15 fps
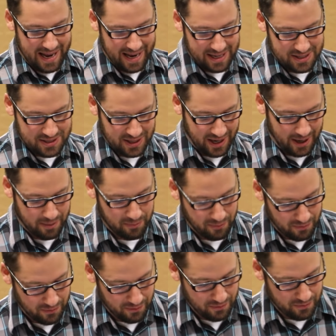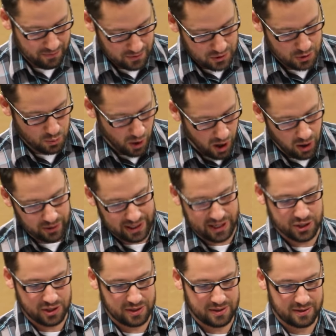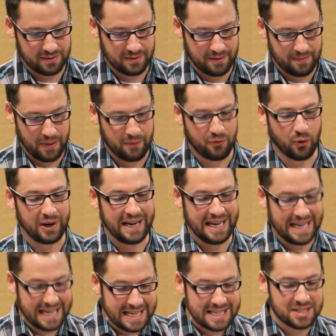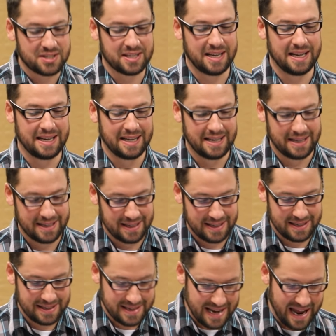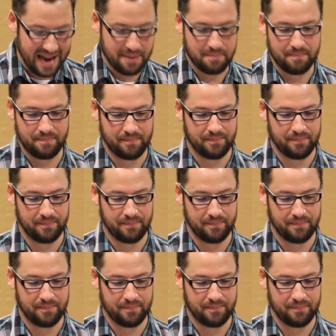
It's to all nations, for his name.